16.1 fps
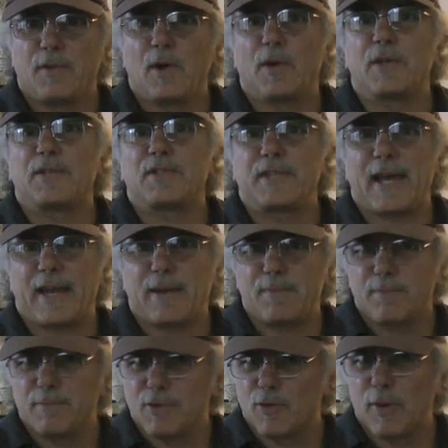Notice that I'm
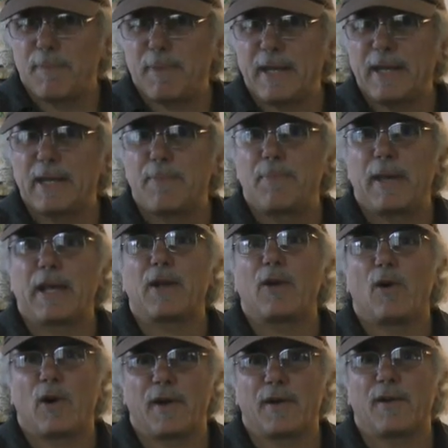gripping the pick
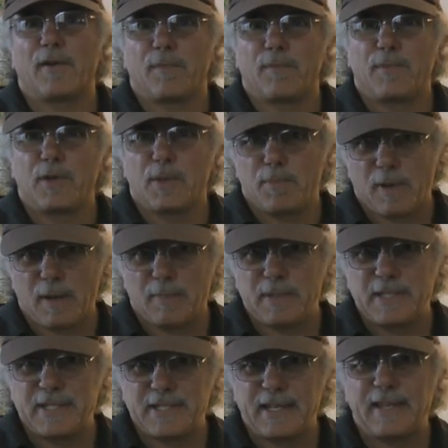harder. You can
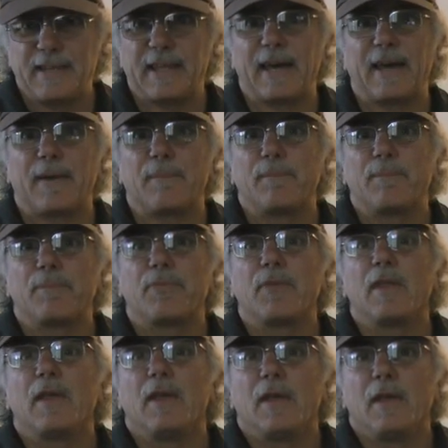probably see that.
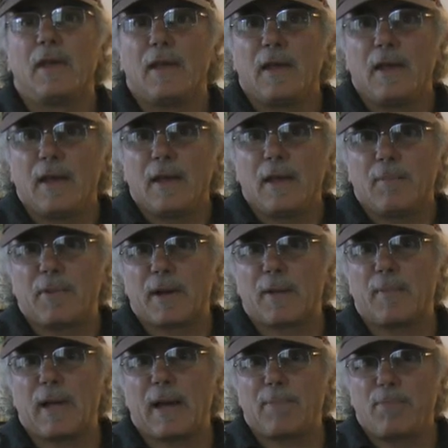But
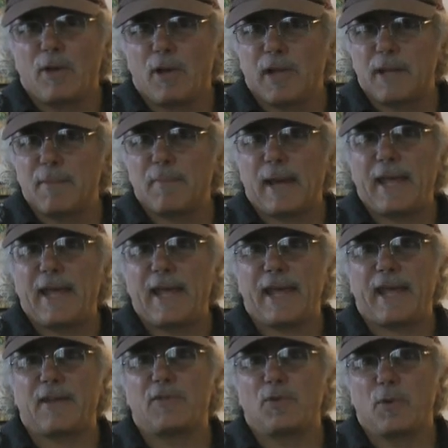I'm not pulling my
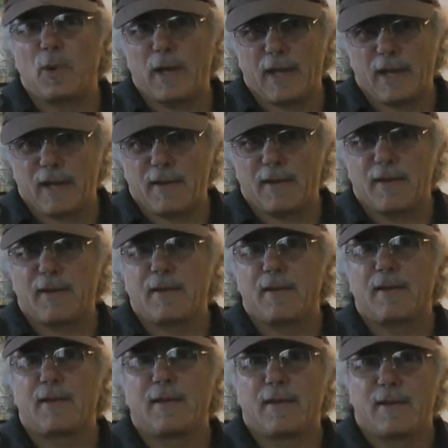hand away
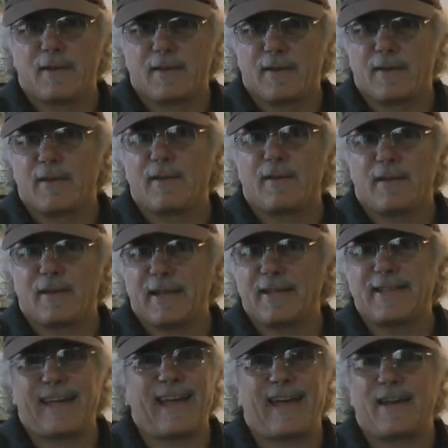
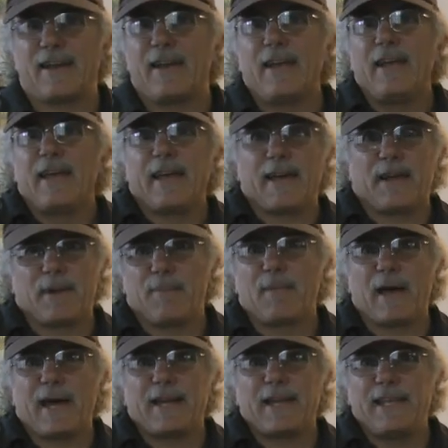like that. And I'm
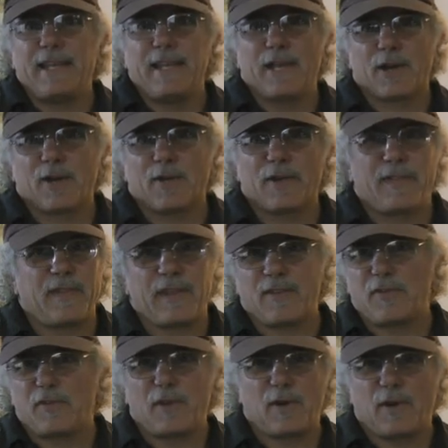not here in
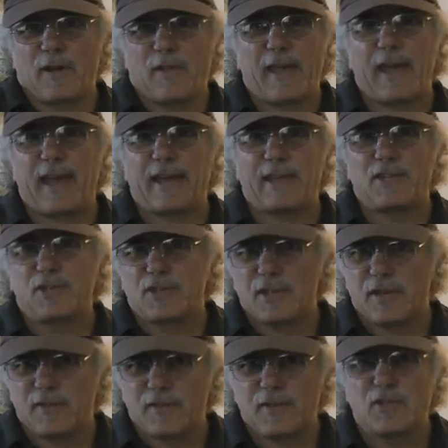this and all that. It's
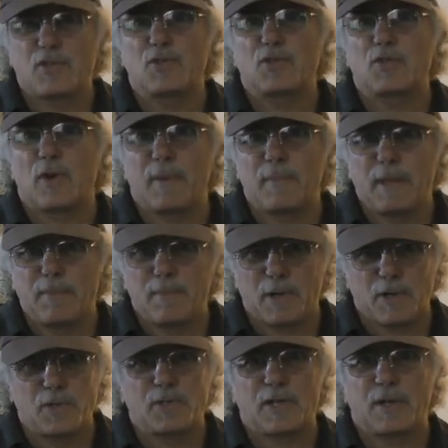just a strumming
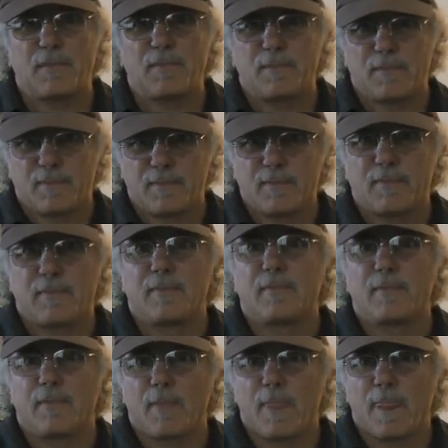motion
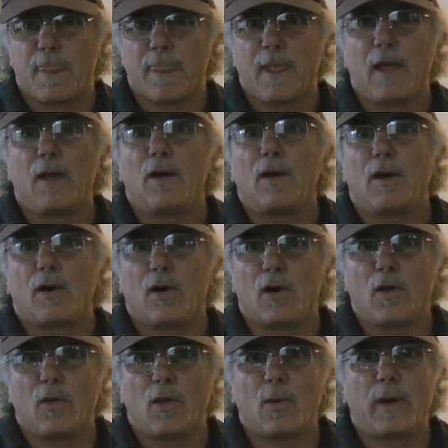
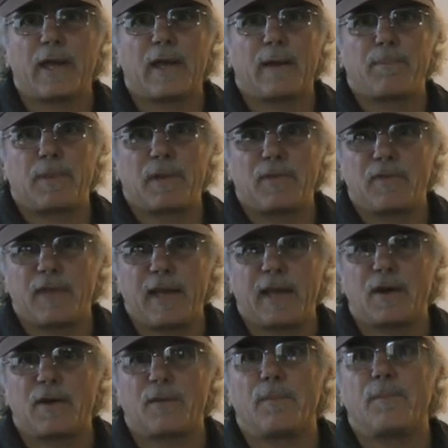all the way up and
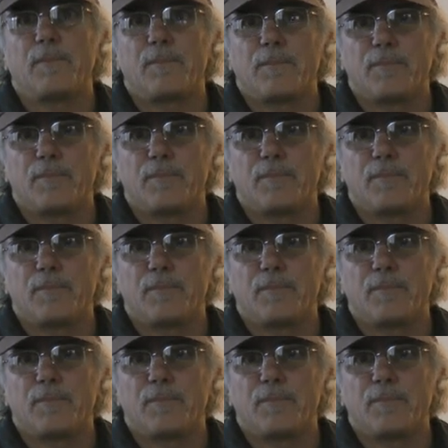down.